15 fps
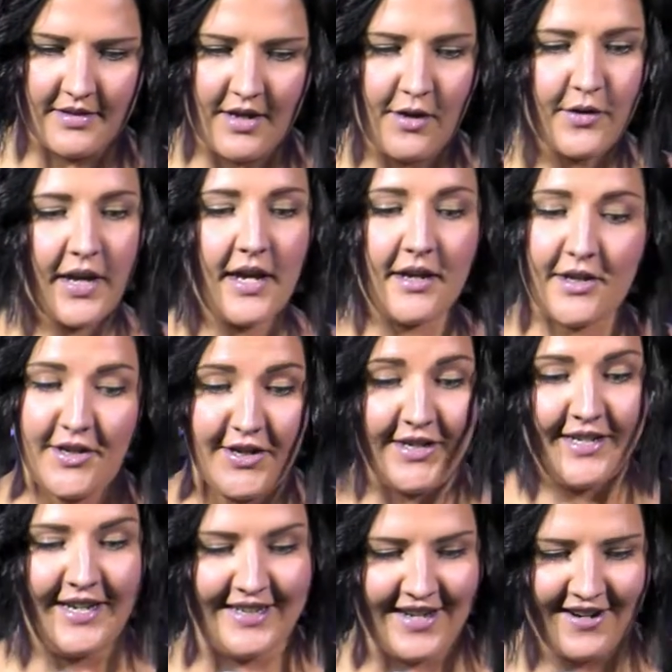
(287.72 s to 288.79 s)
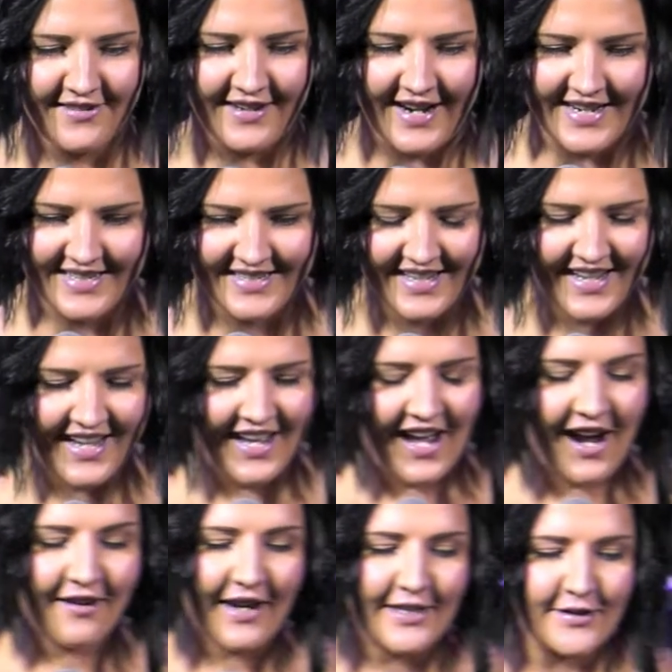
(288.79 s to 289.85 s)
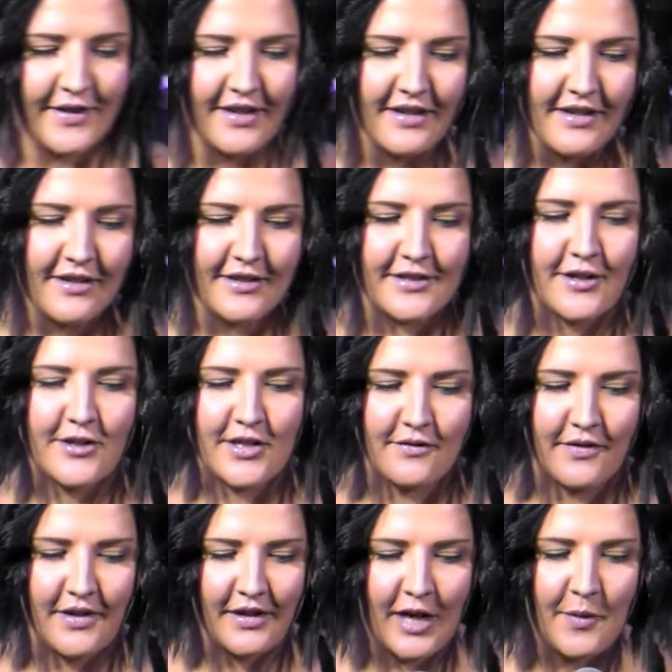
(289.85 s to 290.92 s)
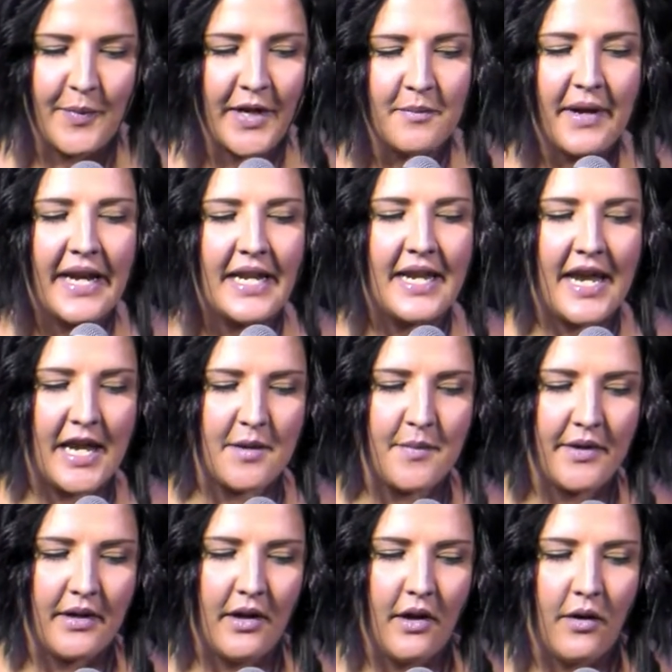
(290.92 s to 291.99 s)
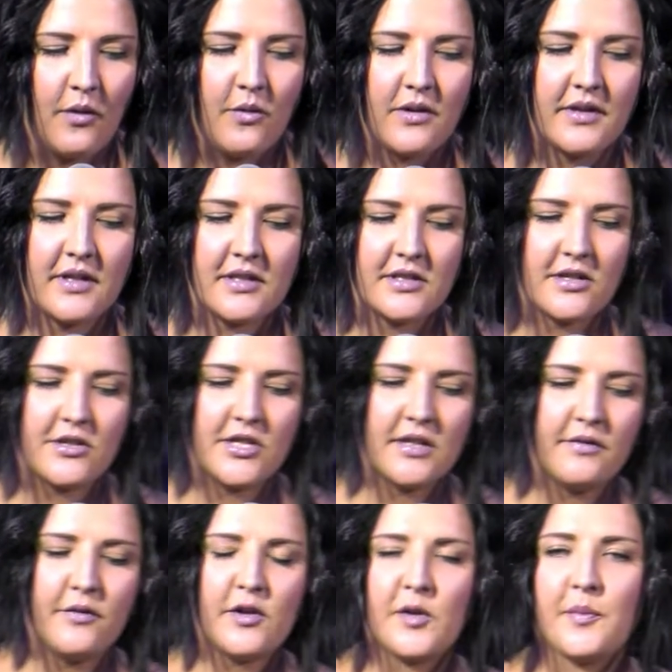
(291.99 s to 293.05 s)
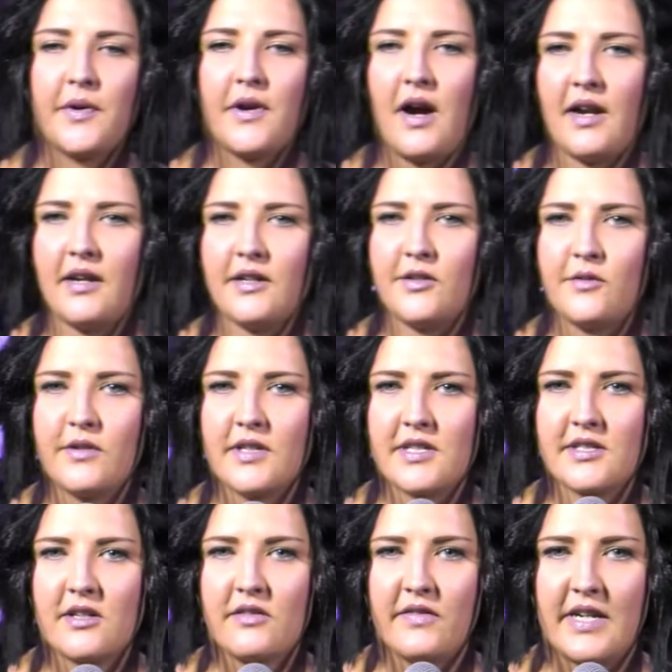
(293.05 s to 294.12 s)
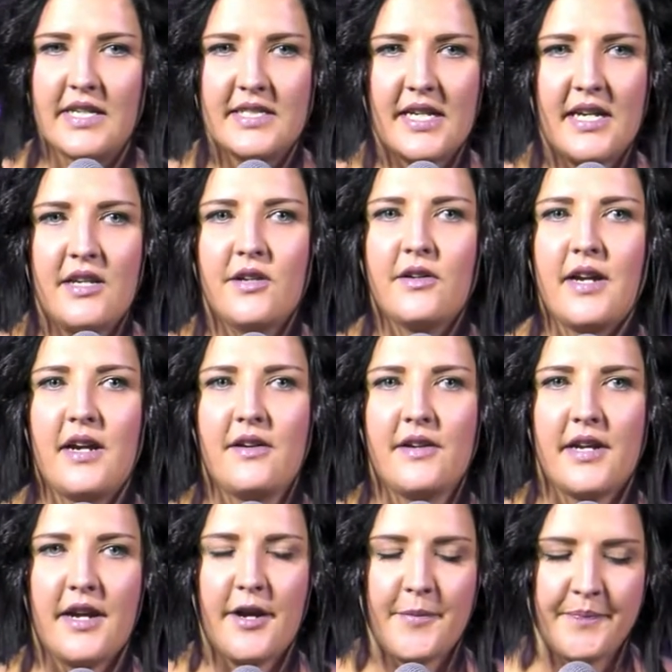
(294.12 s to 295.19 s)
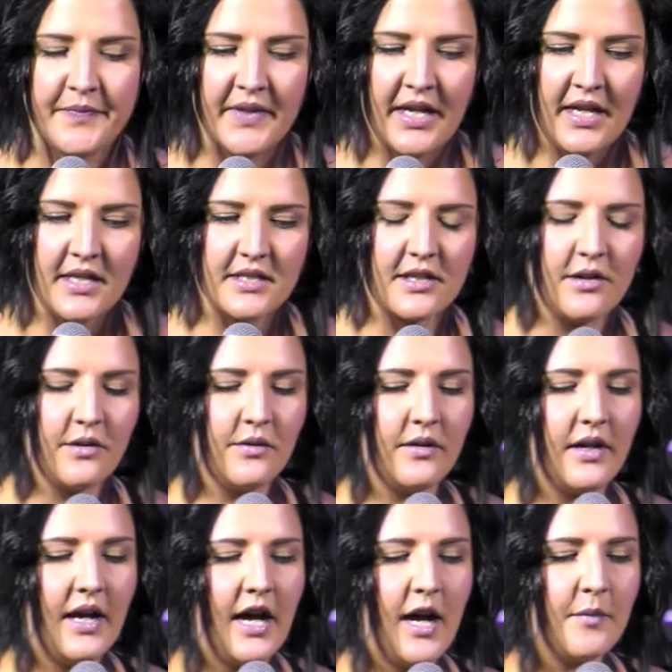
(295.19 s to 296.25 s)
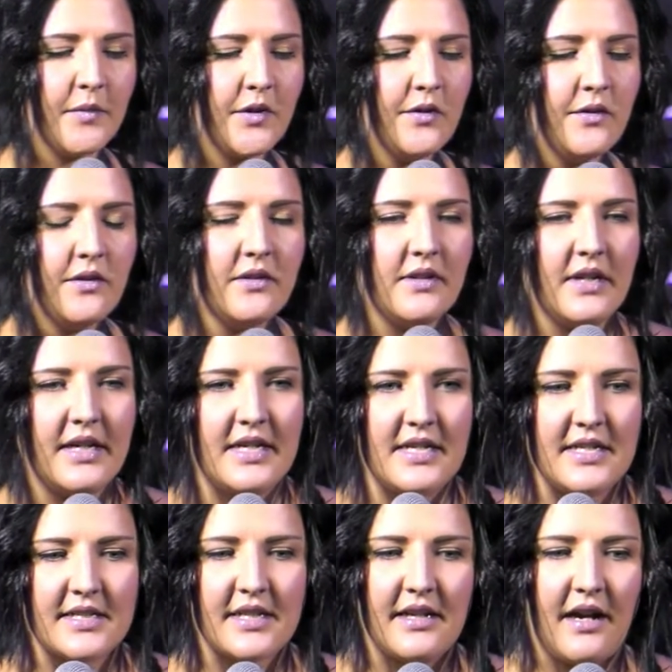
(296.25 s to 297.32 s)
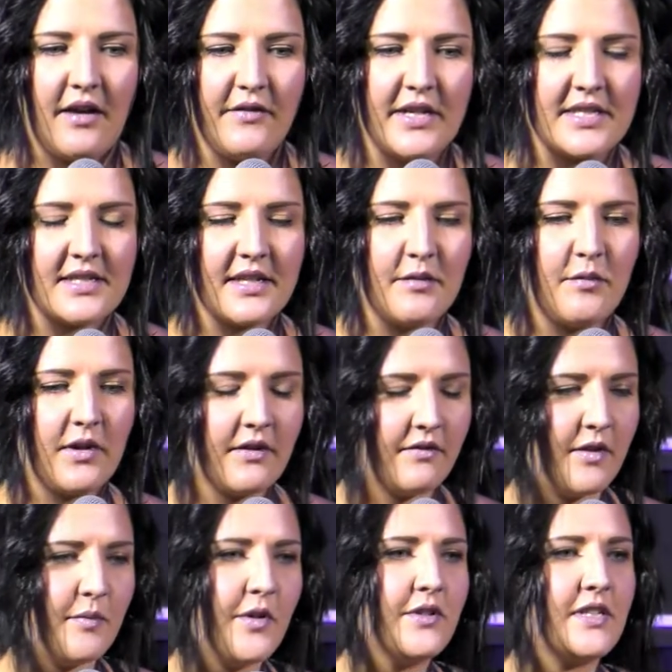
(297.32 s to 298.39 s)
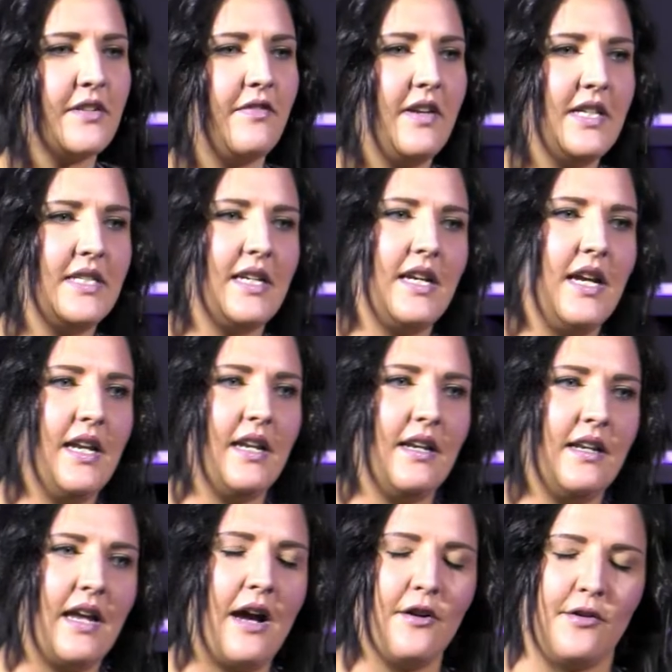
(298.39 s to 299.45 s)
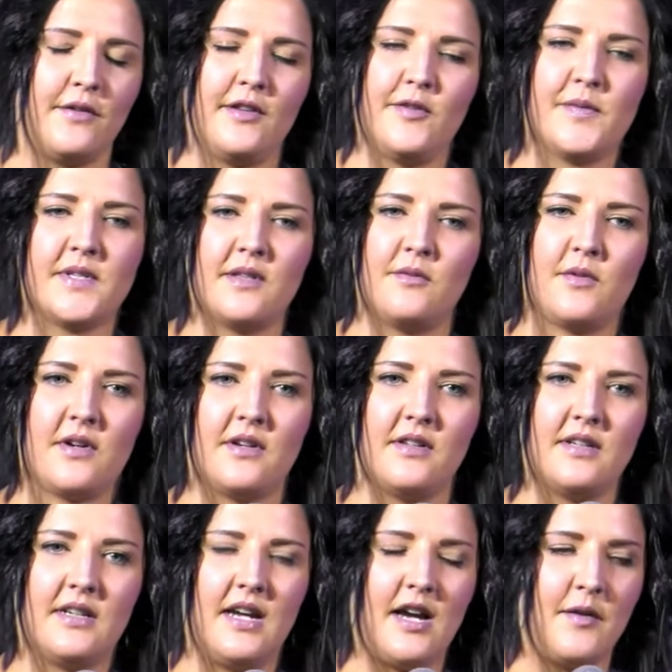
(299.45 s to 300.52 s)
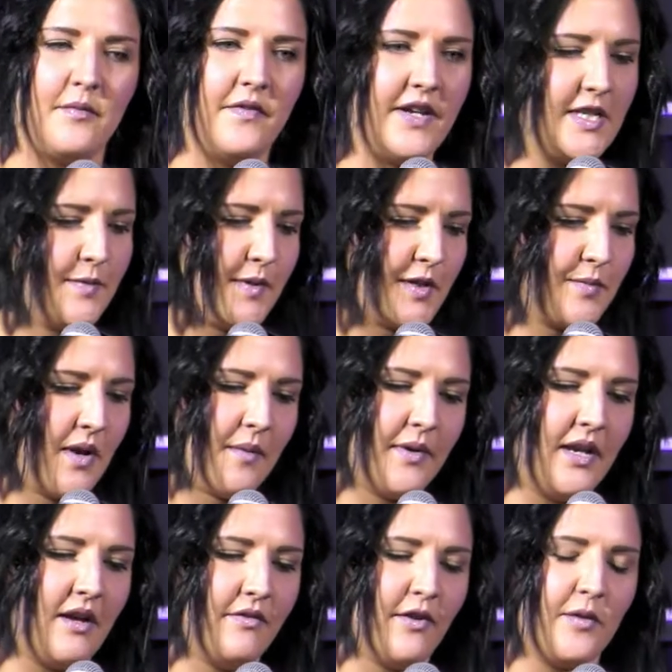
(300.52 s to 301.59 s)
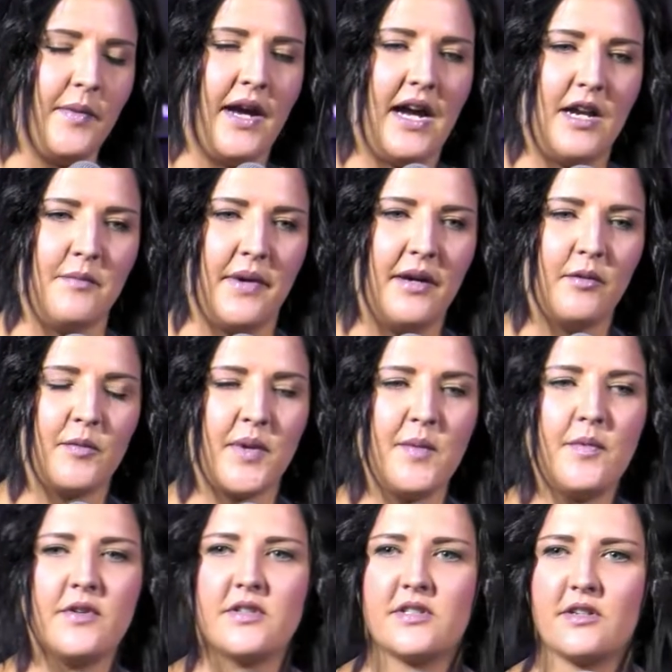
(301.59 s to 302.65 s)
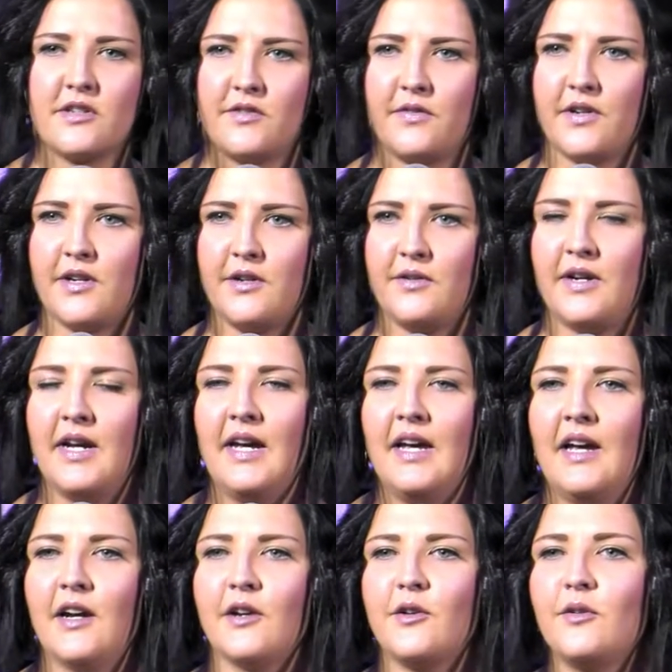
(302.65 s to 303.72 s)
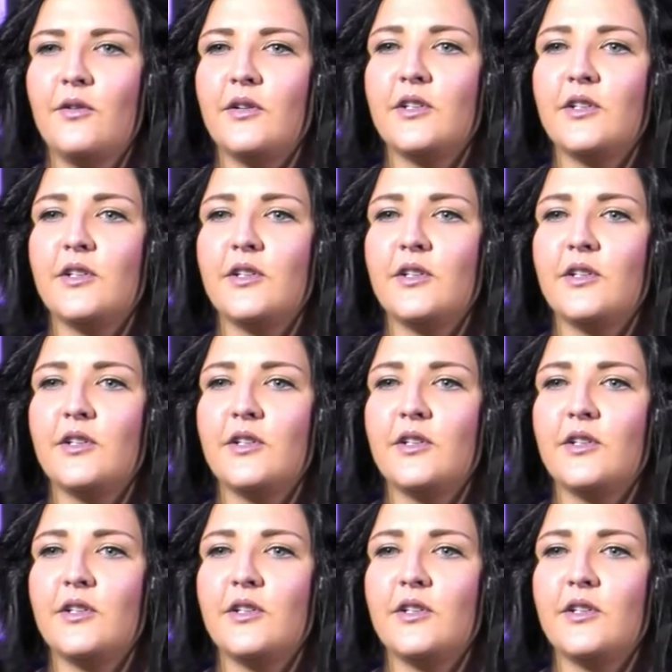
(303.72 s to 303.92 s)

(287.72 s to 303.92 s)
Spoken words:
Okay, good. All right. All right. So they're either searching for your company by name or they're searching for a product or a service in your area. So Google is obviously one of the most sophisticated algorithms in the world. Facebook's probably not far behind, but when people search for you, Google